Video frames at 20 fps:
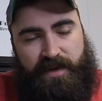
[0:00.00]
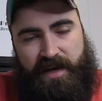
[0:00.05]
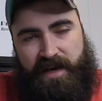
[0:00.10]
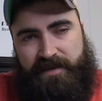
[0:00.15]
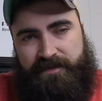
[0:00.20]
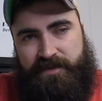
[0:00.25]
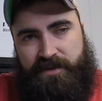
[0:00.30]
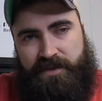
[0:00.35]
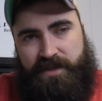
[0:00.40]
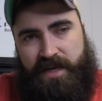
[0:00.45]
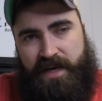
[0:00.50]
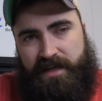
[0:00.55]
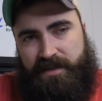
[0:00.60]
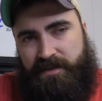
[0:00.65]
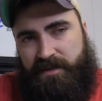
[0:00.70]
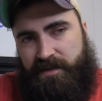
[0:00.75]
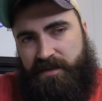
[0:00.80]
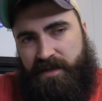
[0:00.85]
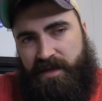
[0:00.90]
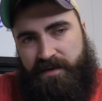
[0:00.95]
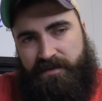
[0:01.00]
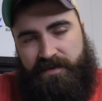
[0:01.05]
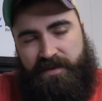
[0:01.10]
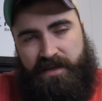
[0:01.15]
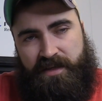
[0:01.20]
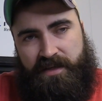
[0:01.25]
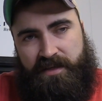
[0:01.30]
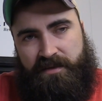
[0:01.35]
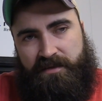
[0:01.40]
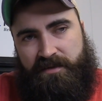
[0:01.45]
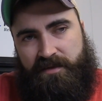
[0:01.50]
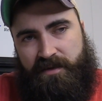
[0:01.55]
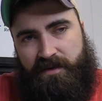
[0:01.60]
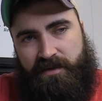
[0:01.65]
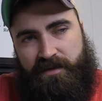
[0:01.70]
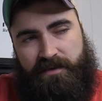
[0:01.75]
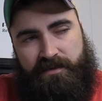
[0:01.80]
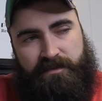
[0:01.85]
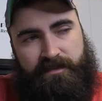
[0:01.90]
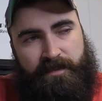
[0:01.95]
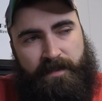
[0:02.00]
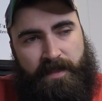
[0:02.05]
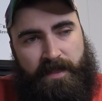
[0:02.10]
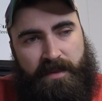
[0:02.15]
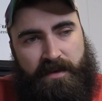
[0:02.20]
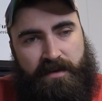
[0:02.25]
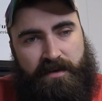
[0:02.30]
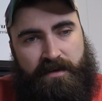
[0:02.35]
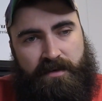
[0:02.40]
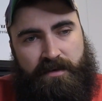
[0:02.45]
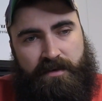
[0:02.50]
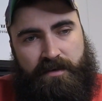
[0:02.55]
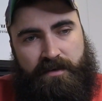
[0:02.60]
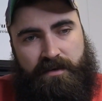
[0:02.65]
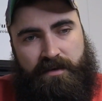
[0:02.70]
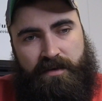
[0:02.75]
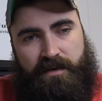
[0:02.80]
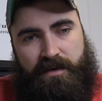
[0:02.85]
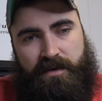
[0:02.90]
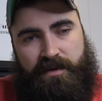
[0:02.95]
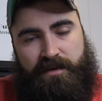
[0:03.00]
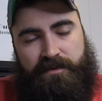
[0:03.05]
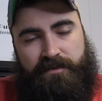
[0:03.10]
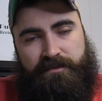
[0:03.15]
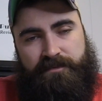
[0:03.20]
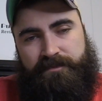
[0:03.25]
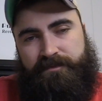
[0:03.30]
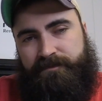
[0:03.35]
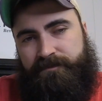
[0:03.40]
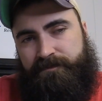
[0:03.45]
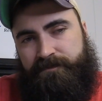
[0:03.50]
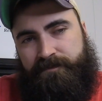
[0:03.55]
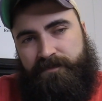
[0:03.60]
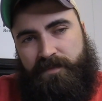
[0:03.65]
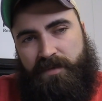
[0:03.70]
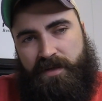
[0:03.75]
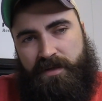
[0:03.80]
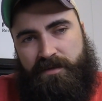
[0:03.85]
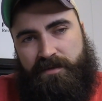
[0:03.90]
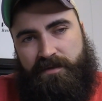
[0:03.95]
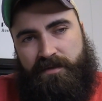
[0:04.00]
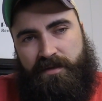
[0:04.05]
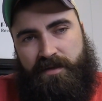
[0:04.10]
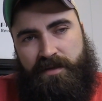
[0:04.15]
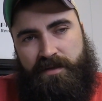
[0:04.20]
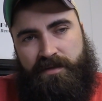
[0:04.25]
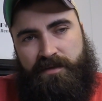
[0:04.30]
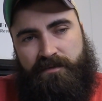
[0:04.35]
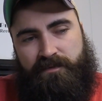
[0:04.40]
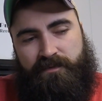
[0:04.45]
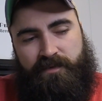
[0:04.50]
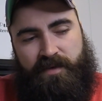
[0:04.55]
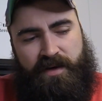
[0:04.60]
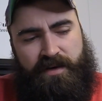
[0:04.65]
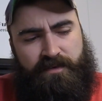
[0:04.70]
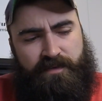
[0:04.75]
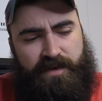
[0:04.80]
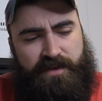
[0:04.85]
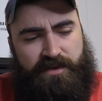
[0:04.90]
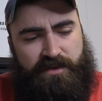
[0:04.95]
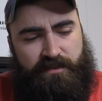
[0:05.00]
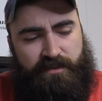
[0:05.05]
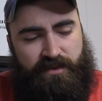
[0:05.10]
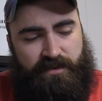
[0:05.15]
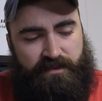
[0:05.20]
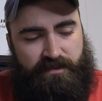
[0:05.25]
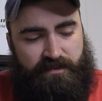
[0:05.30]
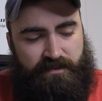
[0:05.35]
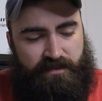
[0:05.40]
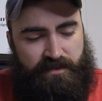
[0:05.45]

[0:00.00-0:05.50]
after taxes and everything. So you know, it's very reasonable